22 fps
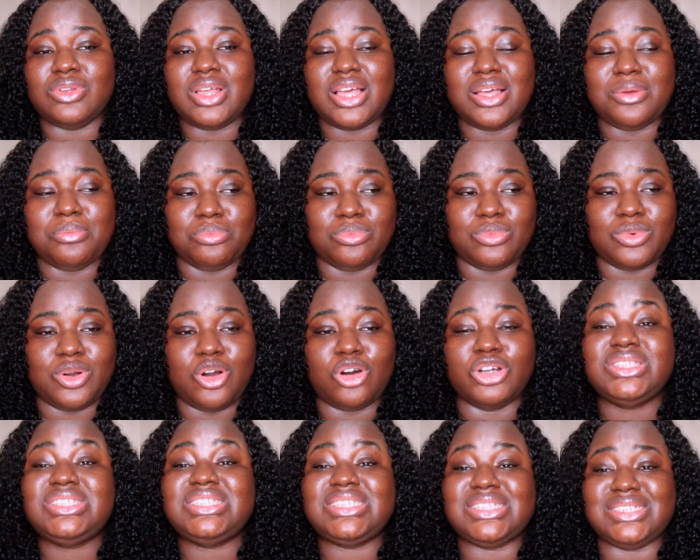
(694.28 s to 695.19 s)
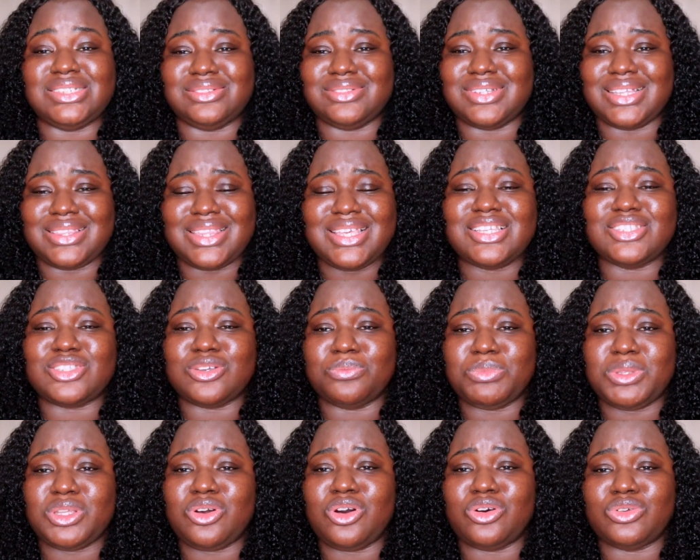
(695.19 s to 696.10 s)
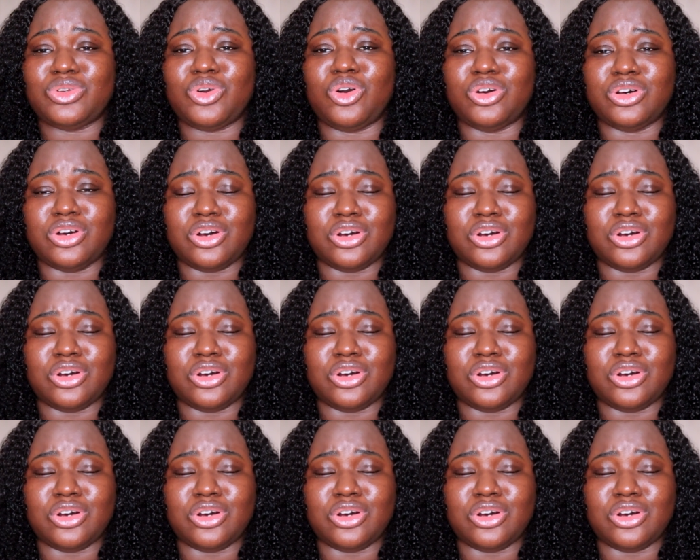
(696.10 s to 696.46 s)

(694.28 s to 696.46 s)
um hunting. I think it's something called